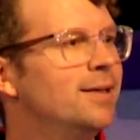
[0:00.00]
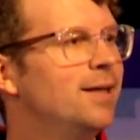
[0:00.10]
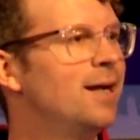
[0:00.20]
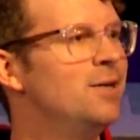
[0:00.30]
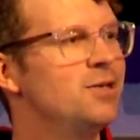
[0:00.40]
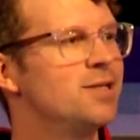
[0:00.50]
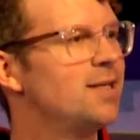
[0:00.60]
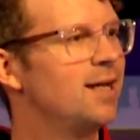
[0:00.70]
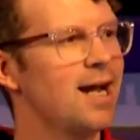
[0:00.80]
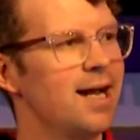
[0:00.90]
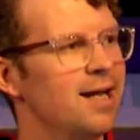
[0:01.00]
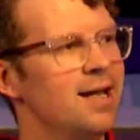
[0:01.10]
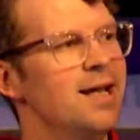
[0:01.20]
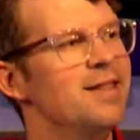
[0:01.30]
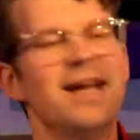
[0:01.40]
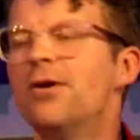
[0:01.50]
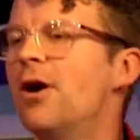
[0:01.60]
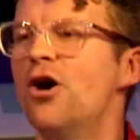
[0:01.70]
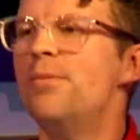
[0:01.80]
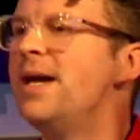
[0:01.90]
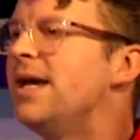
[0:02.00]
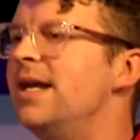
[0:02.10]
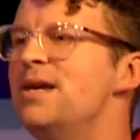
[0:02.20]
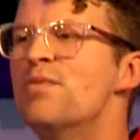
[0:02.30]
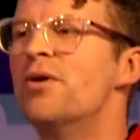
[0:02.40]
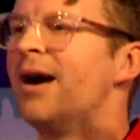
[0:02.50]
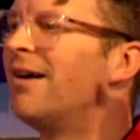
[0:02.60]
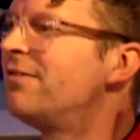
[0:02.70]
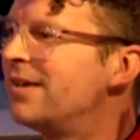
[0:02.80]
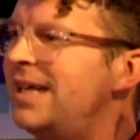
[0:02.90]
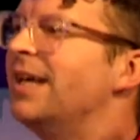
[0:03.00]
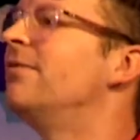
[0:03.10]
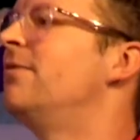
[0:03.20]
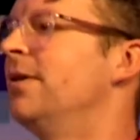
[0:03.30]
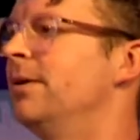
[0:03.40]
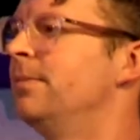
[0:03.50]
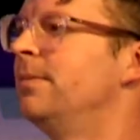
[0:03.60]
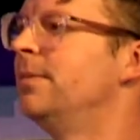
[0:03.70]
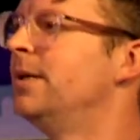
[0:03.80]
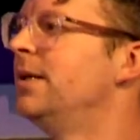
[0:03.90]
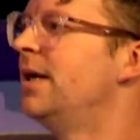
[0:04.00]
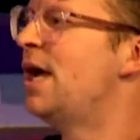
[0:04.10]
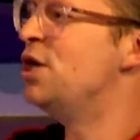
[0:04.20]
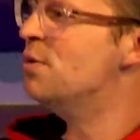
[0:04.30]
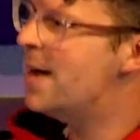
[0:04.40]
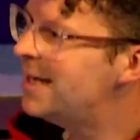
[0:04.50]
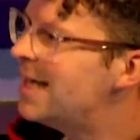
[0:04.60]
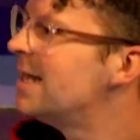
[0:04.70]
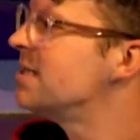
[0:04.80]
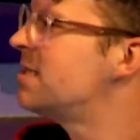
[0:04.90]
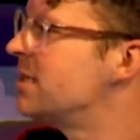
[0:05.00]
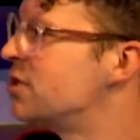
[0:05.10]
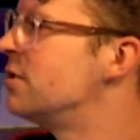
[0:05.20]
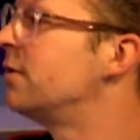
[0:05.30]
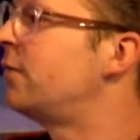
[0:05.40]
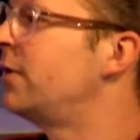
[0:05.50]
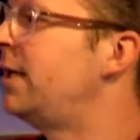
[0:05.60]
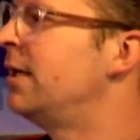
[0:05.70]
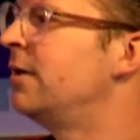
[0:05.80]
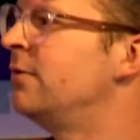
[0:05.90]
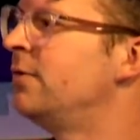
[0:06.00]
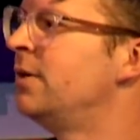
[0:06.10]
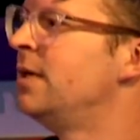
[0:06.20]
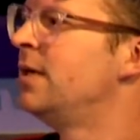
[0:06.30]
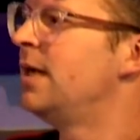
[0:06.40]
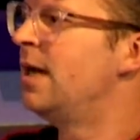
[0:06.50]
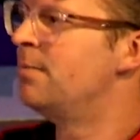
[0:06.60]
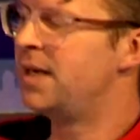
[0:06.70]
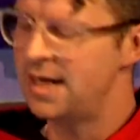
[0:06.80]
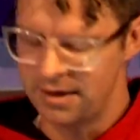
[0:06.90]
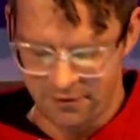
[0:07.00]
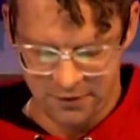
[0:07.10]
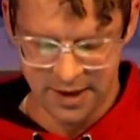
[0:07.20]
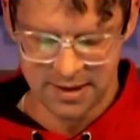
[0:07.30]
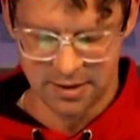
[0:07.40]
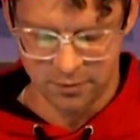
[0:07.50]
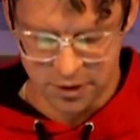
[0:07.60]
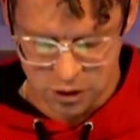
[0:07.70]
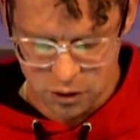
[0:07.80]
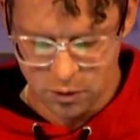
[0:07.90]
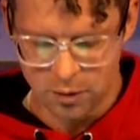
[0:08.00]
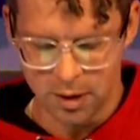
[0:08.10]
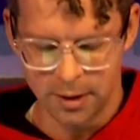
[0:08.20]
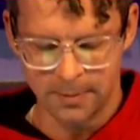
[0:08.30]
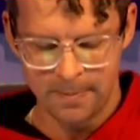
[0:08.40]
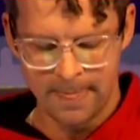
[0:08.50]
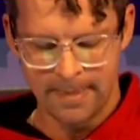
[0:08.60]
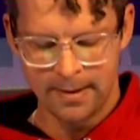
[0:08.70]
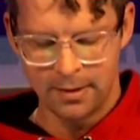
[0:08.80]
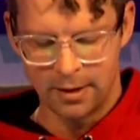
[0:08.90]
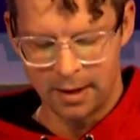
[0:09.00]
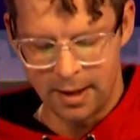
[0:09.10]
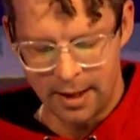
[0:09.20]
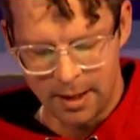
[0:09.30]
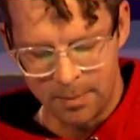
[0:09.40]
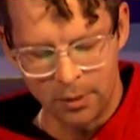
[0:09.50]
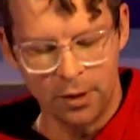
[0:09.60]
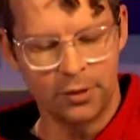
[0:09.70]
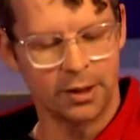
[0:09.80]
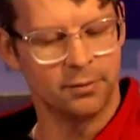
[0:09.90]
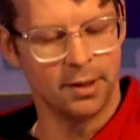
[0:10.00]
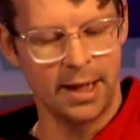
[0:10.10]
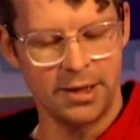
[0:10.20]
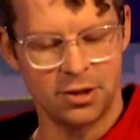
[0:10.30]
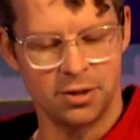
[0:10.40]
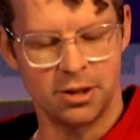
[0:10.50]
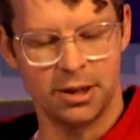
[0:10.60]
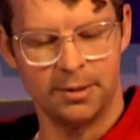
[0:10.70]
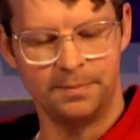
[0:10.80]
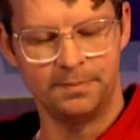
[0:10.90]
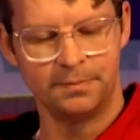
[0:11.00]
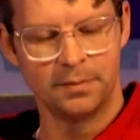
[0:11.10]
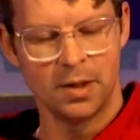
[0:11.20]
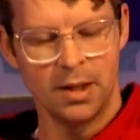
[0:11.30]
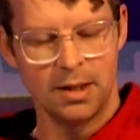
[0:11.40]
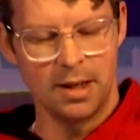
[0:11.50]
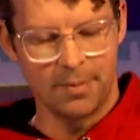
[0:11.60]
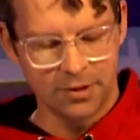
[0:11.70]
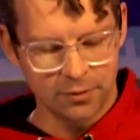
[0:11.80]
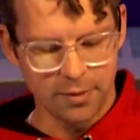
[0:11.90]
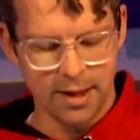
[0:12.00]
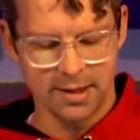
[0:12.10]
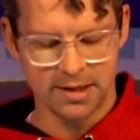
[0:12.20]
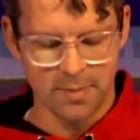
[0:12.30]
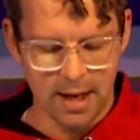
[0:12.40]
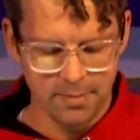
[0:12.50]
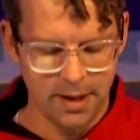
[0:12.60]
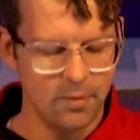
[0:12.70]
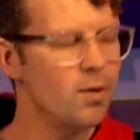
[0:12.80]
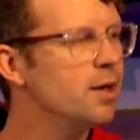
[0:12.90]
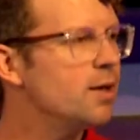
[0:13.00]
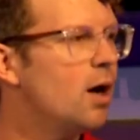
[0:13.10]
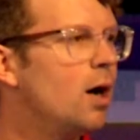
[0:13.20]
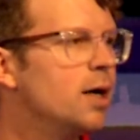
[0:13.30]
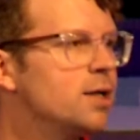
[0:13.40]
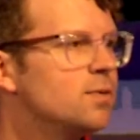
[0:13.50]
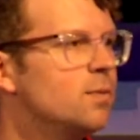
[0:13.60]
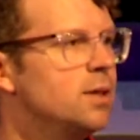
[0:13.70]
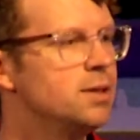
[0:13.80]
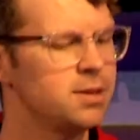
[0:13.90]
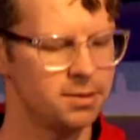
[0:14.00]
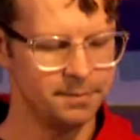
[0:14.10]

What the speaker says: And you just say, "God, they don't owe me anymore. I forgive them." And you make that decision to forgive and begin to fix and restore a broken relationship. Number three, this might be one of the hardest ones,